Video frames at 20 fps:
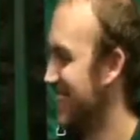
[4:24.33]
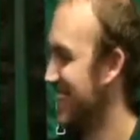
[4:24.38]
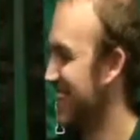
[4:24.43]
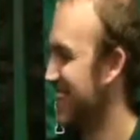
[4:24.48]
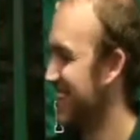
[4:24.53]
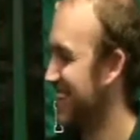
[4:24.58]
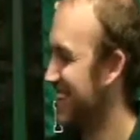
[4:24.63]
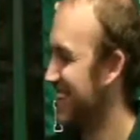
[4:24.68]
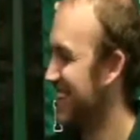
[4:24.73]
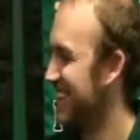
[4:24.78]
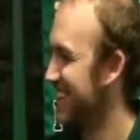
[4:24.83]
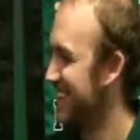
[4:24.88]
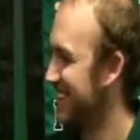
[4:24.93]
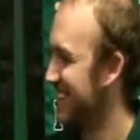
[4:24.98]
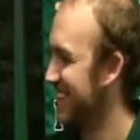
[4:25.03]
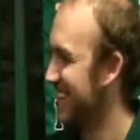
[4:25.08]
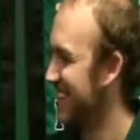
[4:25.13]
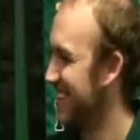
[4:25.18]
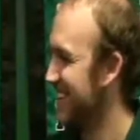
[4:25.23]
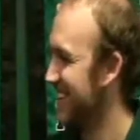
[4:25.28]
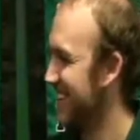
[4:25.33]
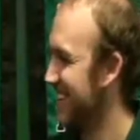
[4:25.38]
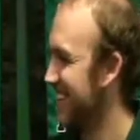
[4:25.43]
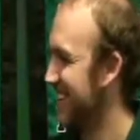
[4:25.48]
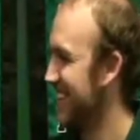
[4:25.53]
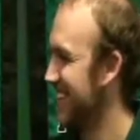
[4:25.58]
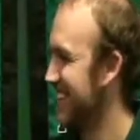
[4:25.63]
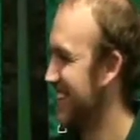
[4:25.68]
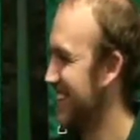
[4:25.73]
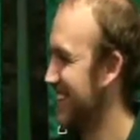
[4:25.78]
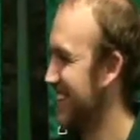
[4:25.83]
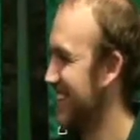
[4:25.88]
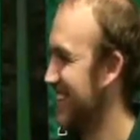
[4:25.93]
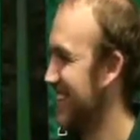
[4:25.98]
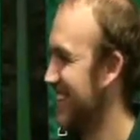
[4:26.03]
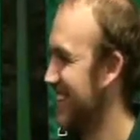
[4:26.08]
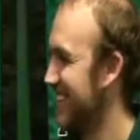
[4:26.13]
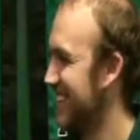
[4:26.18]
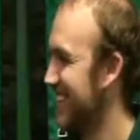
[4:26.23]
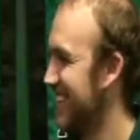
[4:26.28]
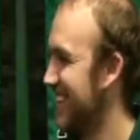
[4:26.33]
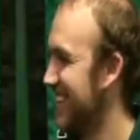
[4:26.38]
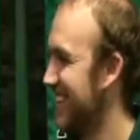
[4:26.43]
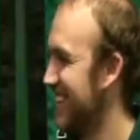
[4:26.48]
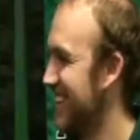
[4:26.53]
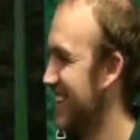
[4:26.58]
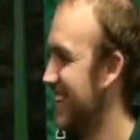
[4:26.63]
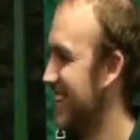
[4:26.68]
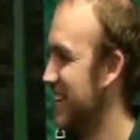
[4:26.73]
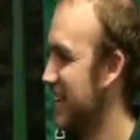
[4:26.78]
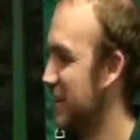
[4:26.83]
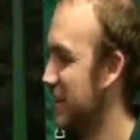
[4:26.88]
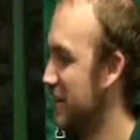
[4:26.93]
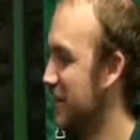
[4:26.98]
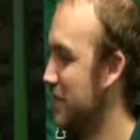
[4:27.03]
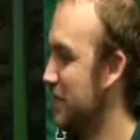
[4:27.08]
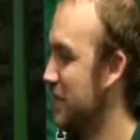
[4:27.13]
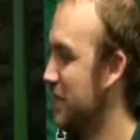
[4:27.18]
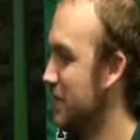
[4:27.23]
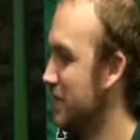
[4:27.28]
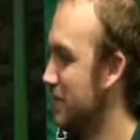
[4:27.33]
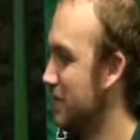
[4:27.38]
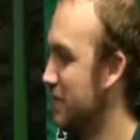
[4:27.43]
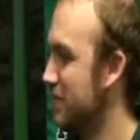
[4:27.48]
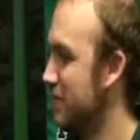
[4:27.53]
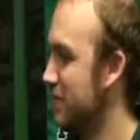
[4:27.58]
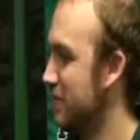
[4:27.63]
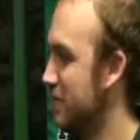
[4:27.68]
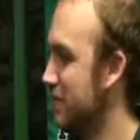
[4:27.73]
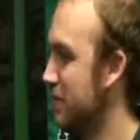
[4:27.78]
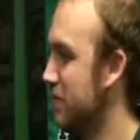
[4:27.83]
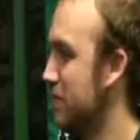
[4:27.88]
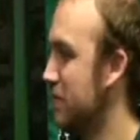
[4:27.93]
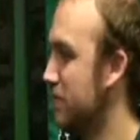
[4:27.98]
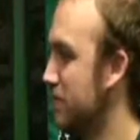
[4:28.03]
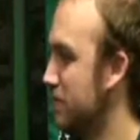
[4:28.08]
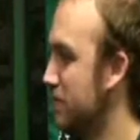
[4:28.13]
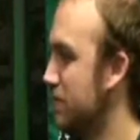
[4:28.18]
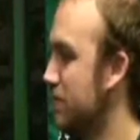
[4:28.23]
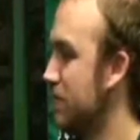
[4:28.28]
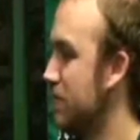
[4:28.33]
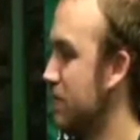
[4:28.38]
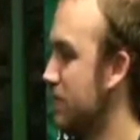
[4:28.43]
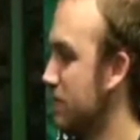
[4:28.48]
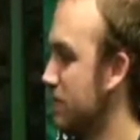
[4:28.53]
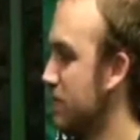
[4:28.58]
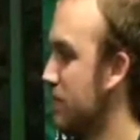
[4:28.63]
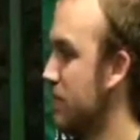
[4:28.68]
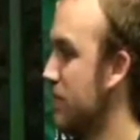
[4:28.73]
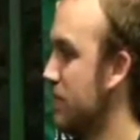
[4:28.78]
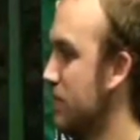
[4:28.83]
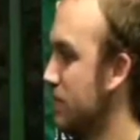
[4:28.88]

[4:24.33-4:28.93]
No words are spoken by the person on screen.